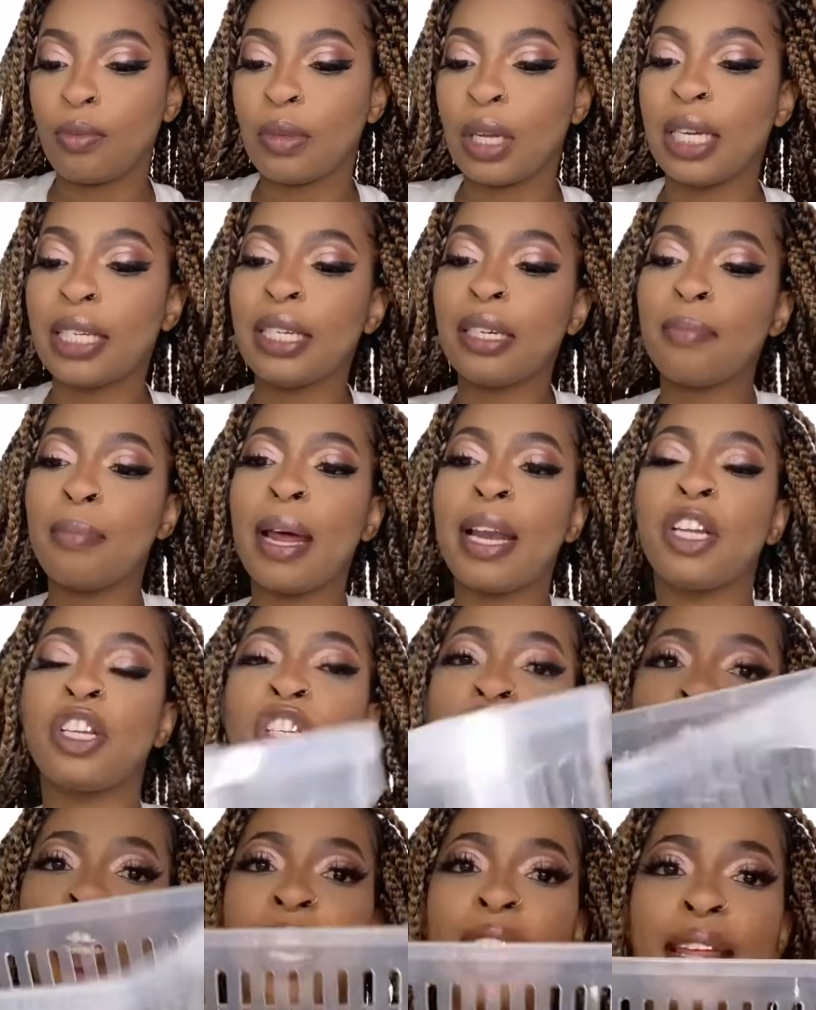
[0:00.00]
did manage
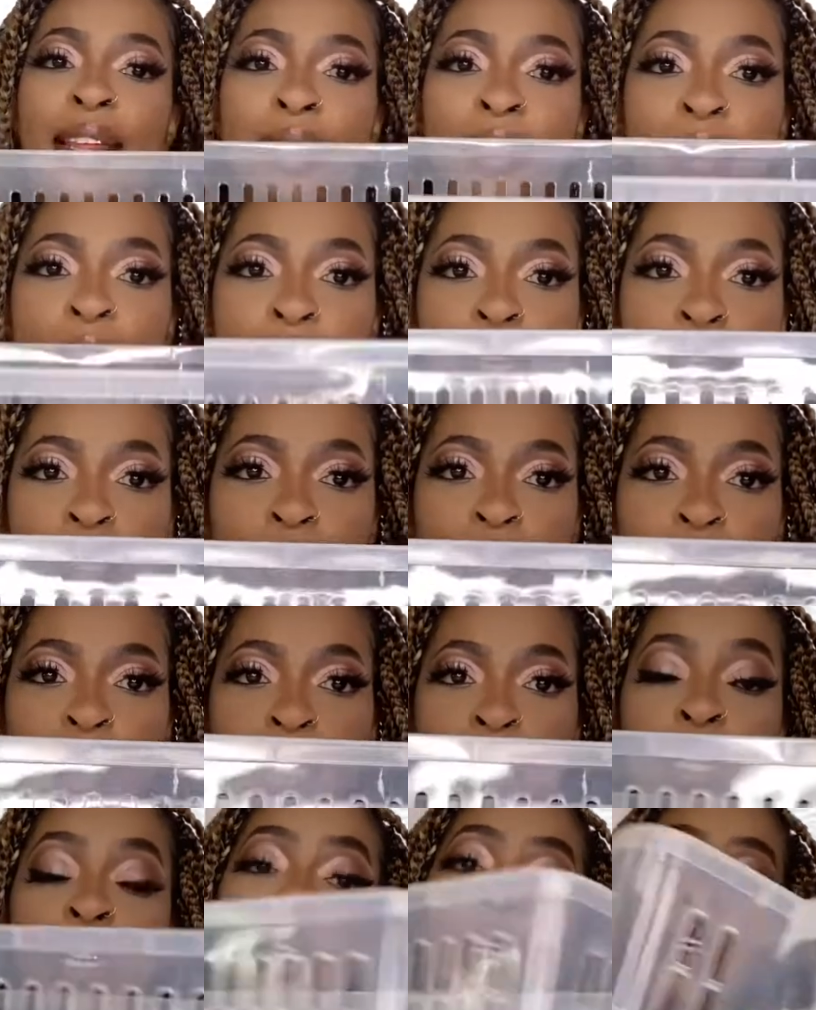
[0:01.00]
to get these
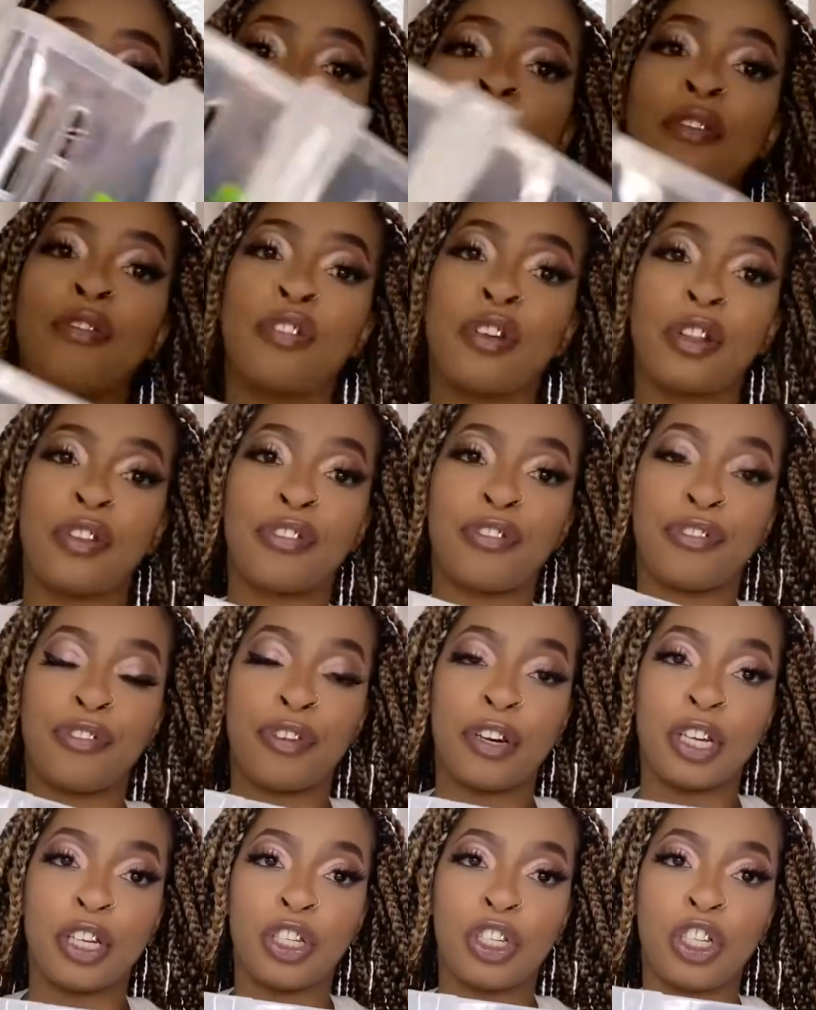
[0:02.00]
for the
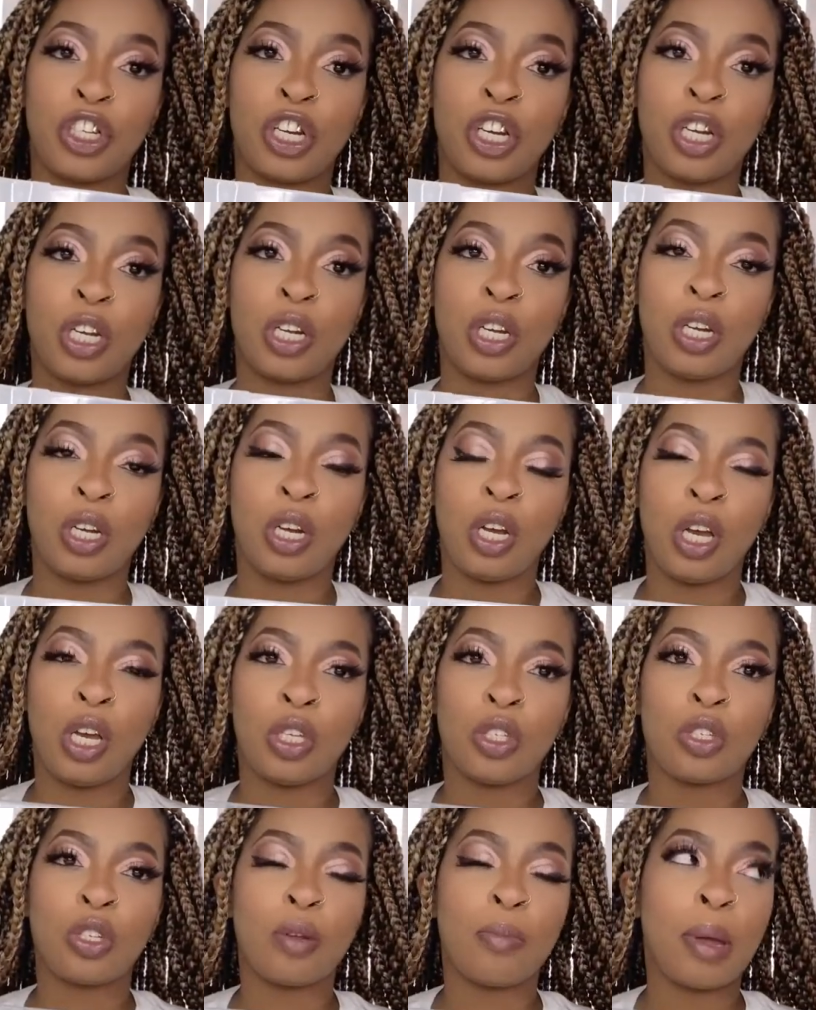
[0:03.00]
fridge,
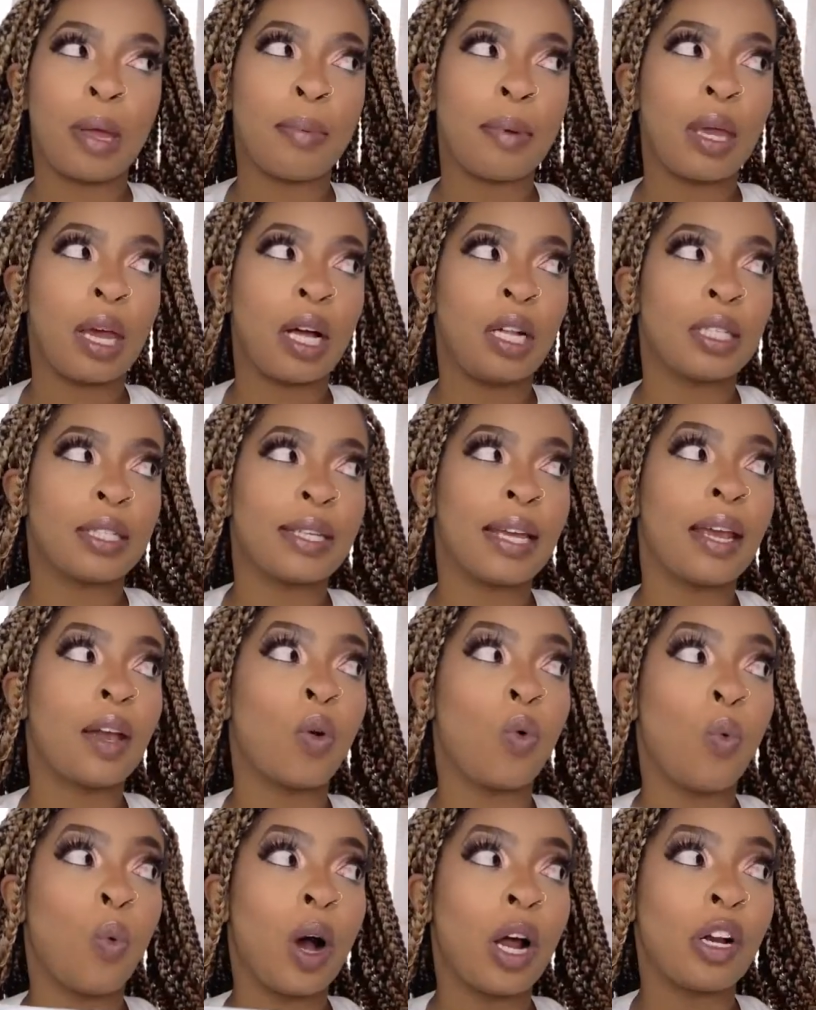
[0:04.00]
so maybe I'll take
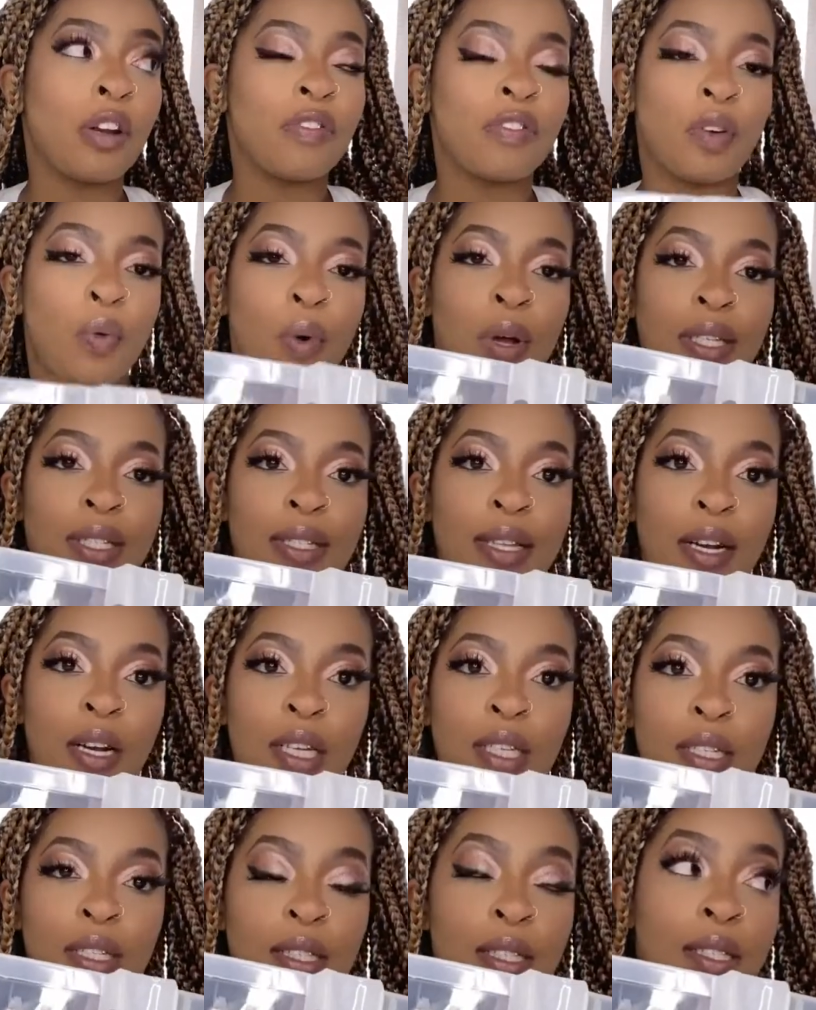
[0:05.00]
one of the ones that
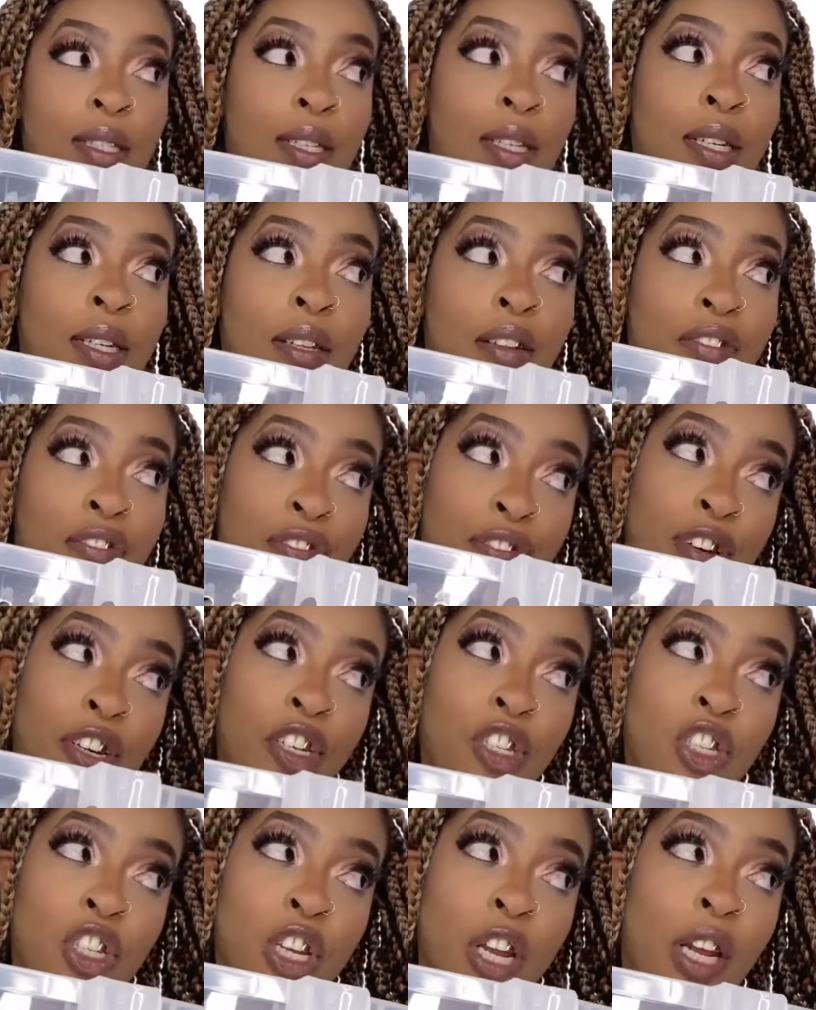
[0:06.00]
is in the
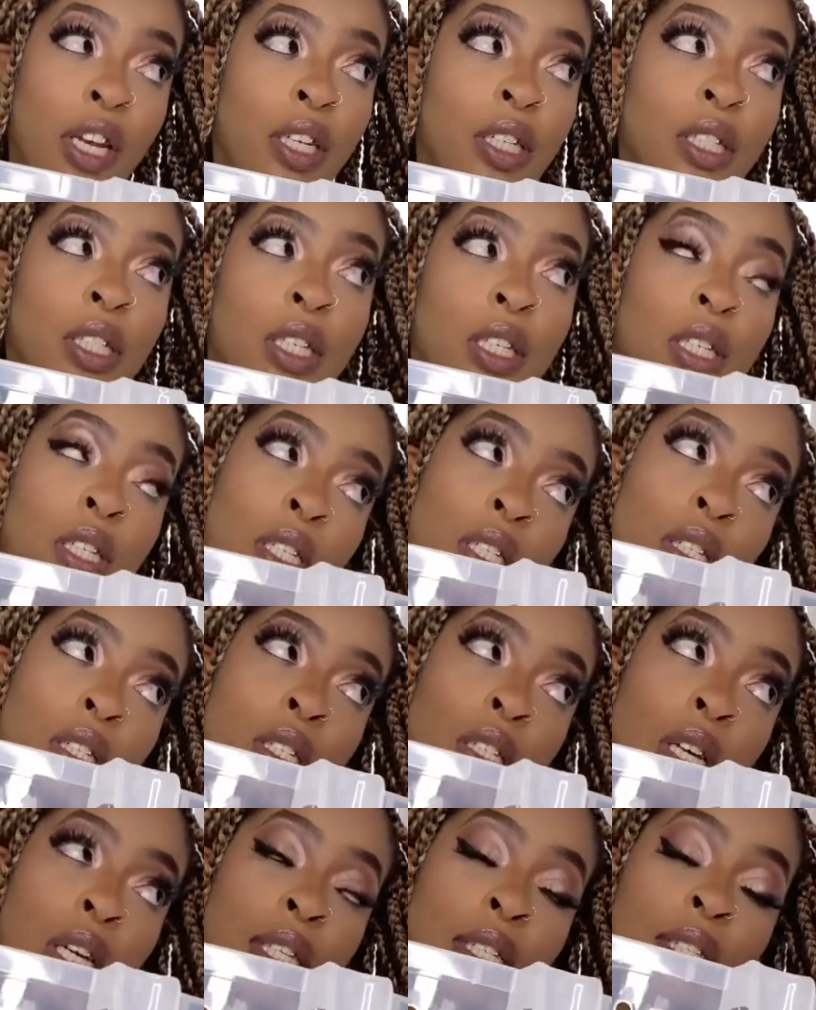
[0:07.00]
fridge and
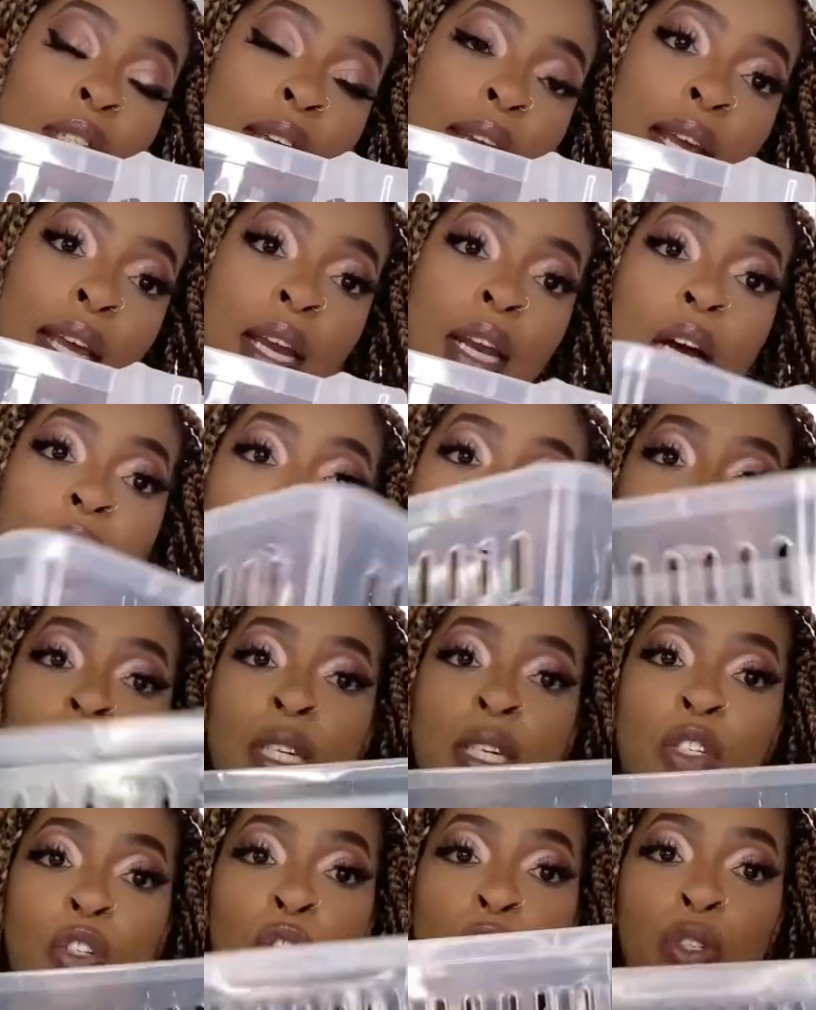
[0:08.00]
take it out
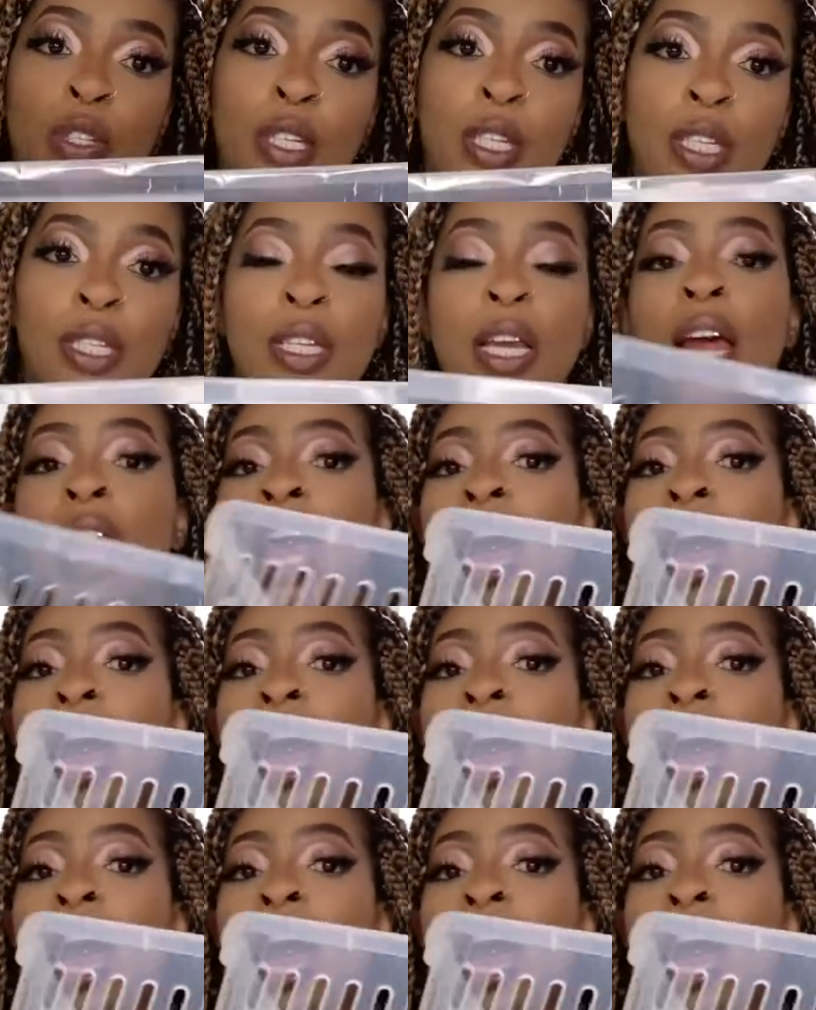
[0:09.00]
and use this.